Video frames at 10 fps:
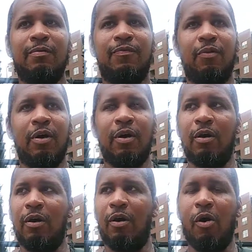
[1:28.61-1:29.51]
for
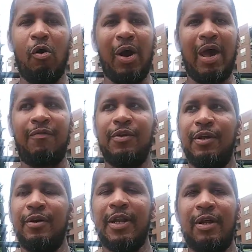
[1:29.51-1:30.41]
a whole half a
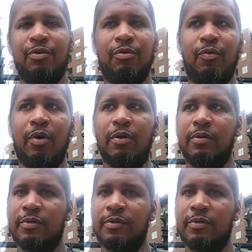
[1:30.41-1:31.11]
year not doing the work.